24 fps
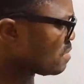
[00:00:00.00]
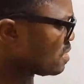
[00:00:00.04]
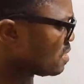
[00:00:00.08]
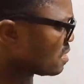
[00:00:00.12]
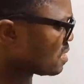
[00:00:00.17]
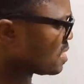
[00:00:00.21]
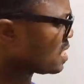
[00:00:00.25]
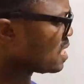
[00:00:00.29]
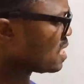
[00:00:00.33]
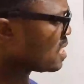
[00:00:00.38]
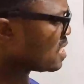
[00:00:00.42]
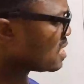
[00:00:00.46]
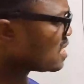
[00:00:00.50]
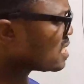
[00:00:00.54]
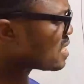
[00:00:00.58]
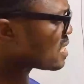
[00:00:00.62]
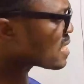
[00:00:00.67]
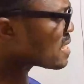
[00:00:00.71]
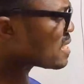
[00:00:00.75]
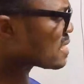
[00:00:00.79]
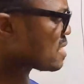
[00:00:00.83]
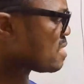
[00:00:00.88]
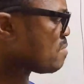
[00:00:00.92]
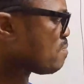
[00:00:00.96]
means. The
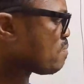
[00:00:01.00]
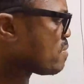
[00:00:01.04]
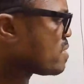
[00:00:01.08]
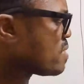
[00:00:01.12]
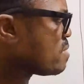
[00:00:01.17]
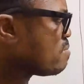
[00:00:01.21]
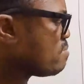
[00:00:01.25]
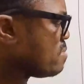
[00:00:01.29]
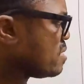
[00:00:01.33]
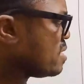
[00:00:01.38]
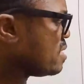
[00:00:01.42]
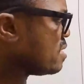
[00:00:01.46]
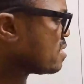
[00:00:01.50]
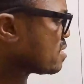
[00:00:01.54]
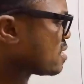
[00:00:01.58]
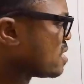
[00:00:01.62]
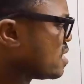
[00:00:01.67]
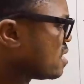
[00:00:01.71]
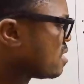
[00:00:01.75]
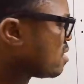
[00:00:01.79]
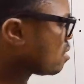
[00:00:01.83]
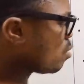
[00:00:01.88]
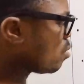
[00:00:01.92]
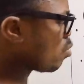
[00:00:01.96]
three simply means,
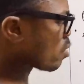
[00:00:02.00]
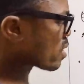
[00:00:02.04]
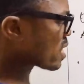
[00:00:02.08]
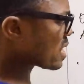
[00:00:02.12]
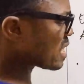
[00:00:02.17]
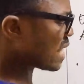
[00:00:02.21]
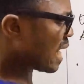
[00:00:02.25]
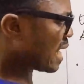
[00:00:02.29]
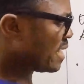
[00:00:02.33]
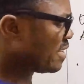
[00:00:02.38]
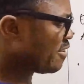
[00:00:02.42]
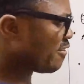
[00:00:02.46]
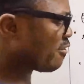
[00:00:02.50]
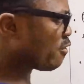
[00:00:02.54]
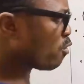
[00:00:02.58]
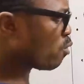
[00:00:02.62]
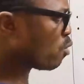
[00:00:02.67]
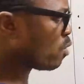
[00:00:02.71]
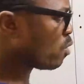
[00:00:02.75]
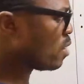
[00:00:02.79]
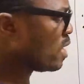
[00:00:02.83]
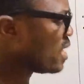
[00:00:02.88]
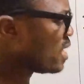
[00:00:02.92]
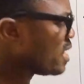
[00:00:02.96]
looking at LIFO,
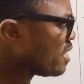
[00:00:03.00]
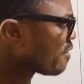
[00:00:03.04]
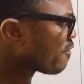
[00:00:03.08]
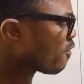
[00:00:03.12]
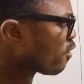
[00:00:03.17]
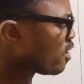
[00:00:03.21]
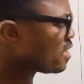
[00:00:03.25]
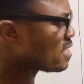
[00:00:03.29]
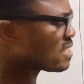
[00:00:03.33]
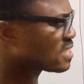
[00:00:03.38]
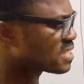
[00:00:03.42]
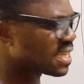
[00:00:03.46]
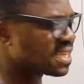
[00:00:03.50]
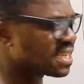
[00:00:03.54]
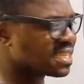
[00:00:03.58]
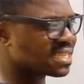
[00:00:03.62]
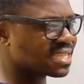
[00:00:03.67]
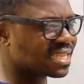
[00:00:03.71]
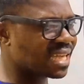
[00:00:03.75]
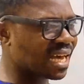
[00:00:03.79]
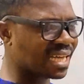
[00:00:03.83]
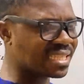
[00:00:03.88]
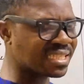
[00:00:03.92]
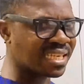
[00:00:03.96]
LIFO is saying
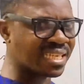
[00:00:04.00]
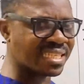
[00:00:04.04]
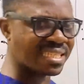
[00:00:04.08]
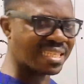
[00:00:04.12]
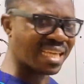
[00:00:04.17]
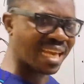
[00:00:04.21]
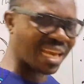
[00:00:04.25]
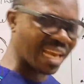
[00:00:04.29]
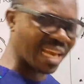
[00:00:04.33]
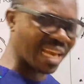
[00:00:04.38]
that the